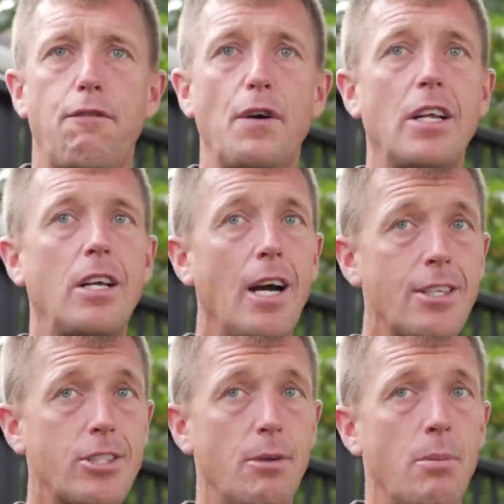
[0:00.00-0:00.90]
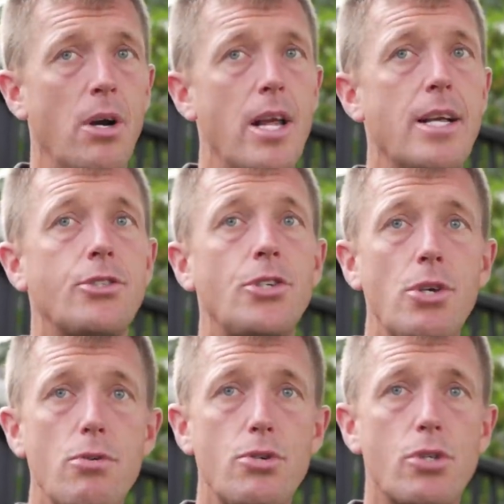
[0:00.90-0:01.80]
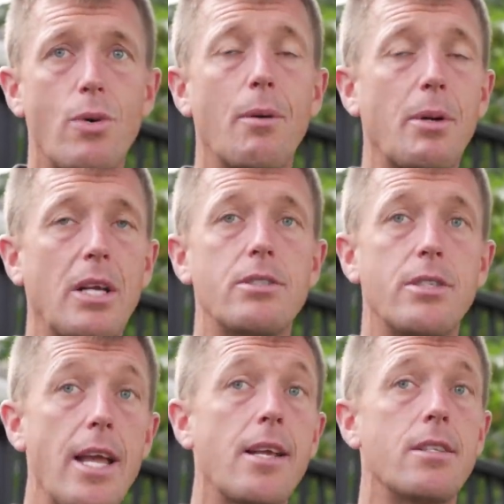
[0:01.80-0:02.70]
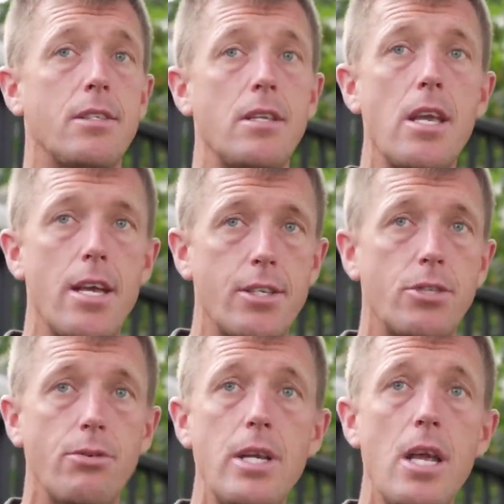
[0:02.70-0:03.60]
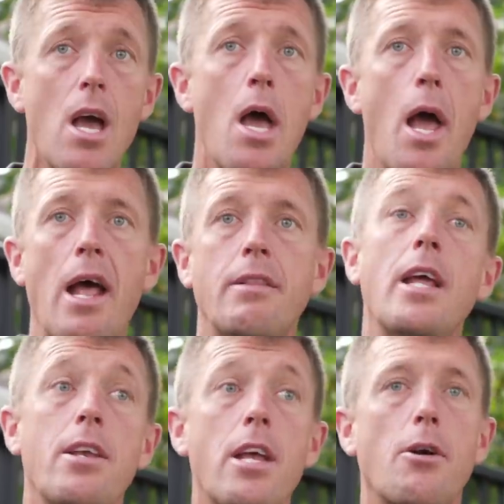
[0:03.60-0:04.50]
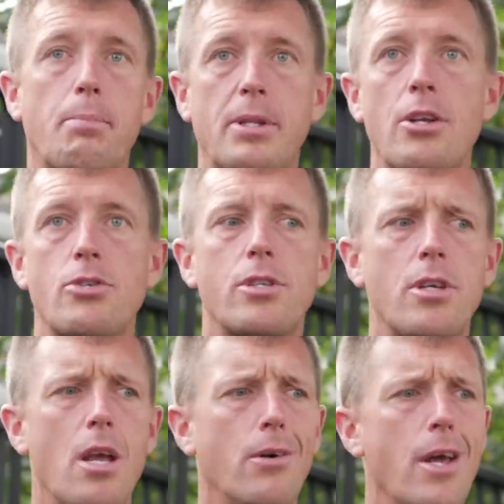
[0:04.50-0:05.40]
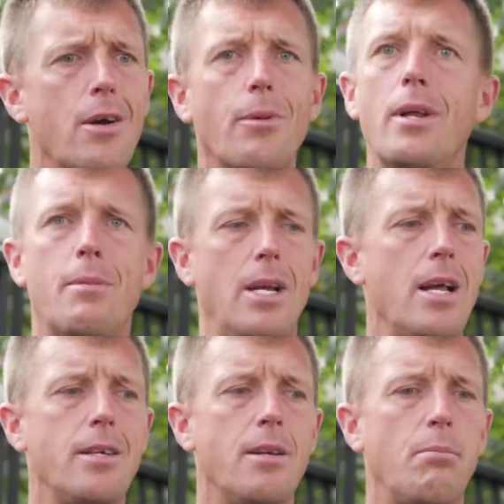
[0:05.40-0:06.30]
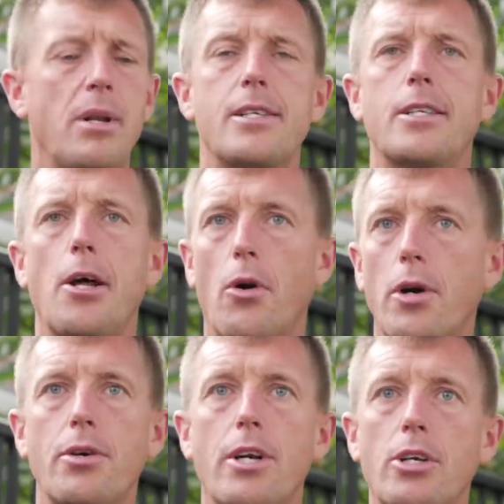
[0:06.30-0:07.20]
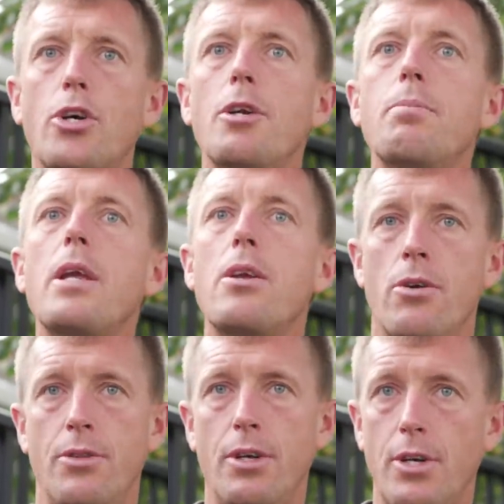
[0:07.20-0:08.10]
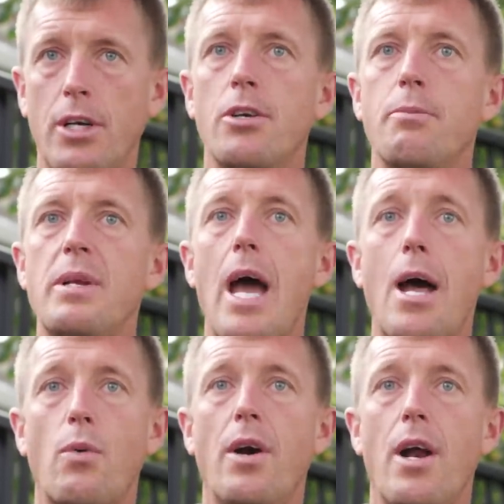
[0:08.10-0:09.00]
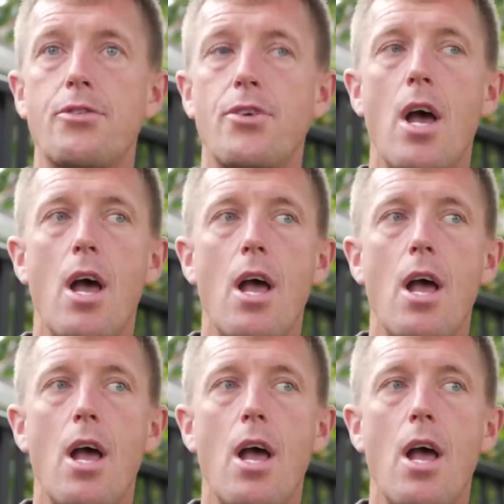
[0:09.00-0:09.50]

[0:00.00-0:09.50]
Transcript: for the customer, it's huge as well because they can see history, and then they could potentially say, oh, hey, wait a minute, I didn't place that order. There could be, you know, there, there could be that. Whereas